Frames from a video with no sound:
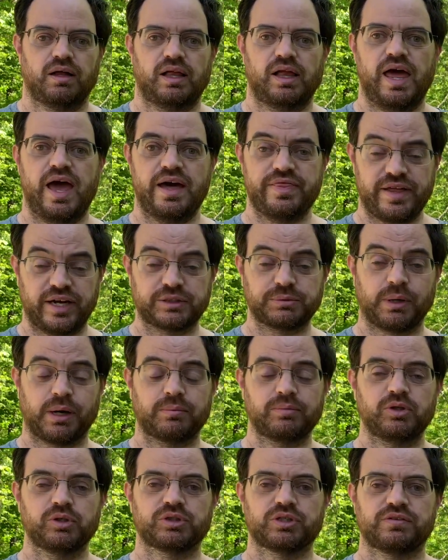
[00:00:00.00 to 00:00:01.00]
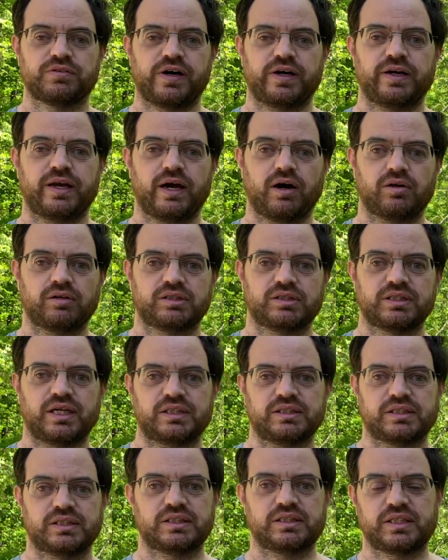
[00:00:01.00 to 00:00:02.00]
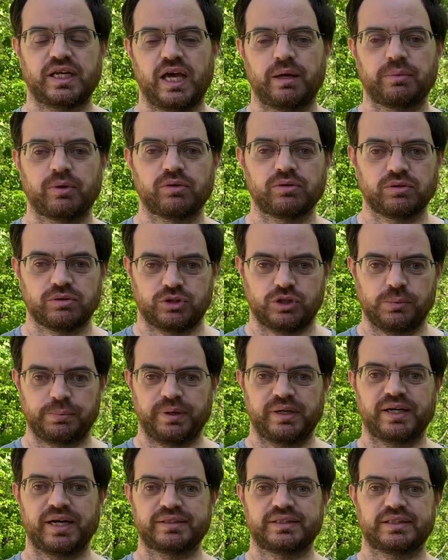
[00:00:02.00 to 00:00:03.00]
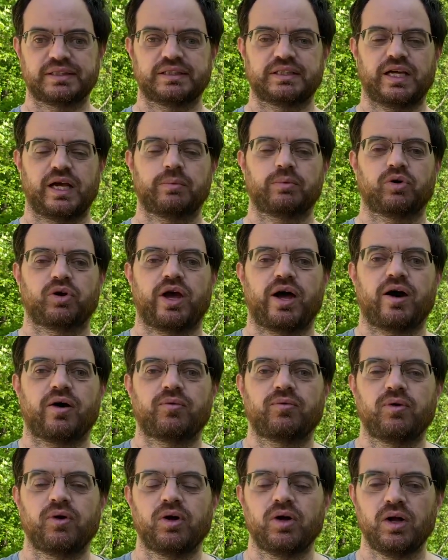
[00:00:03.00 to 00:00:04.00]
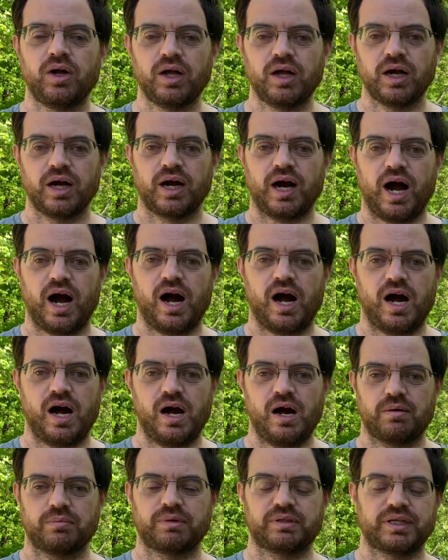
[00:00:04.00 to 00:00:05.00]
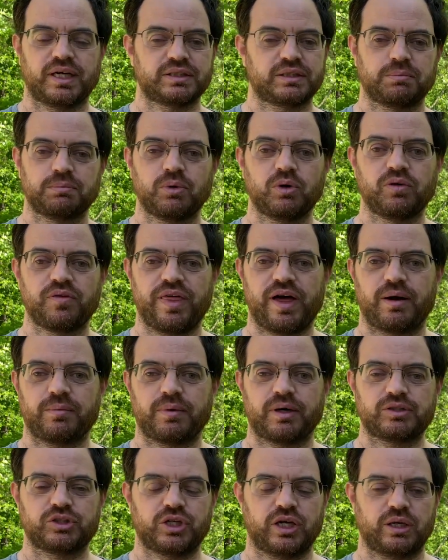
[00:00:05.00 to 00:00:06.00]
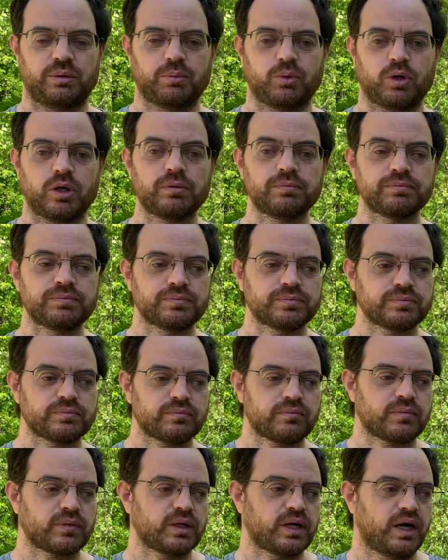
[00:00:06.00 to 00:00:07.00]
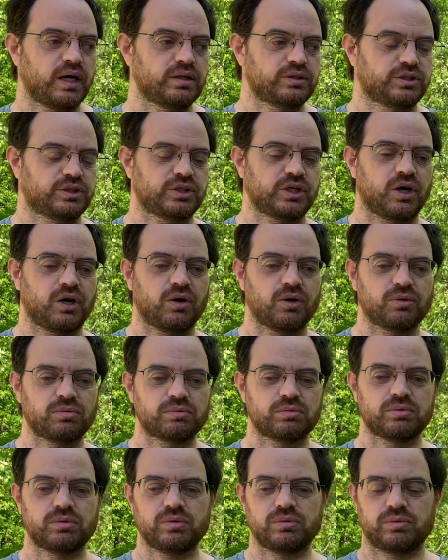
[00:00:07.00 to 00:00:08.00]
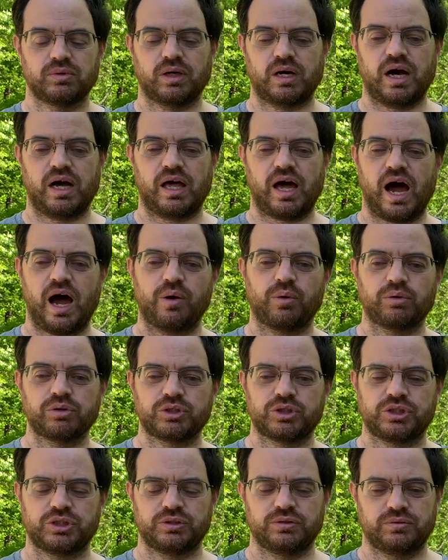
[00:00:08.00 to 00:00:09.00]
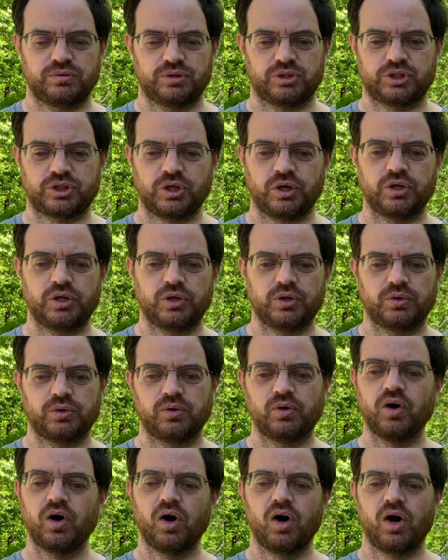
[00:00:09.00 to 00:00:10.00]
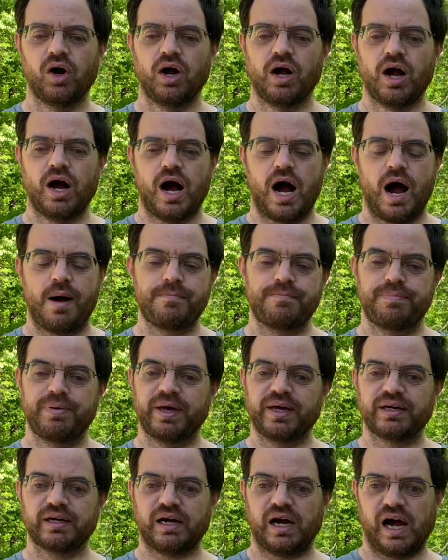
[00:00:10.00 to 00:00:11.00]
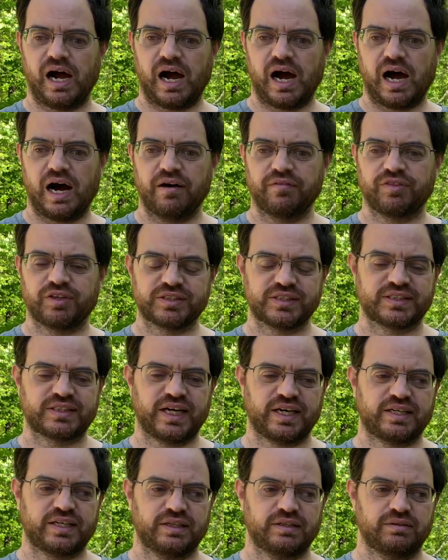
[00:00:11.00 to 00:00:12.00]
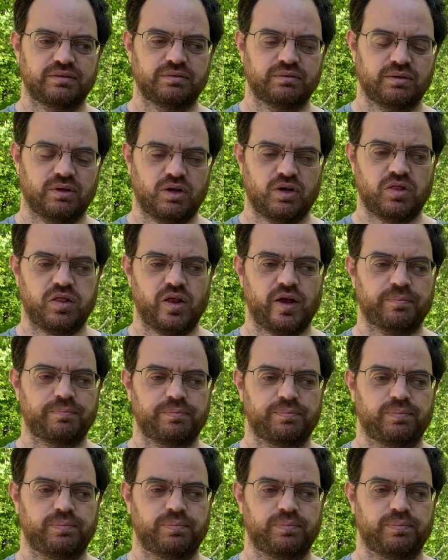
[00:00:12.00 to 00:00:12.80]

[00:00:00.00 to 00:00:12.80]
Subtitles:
And that's what I'm using right now. It's nice and stable. It should be nice and stable now. It doesn't move that much anymore. So I will show you a bit of the second clip,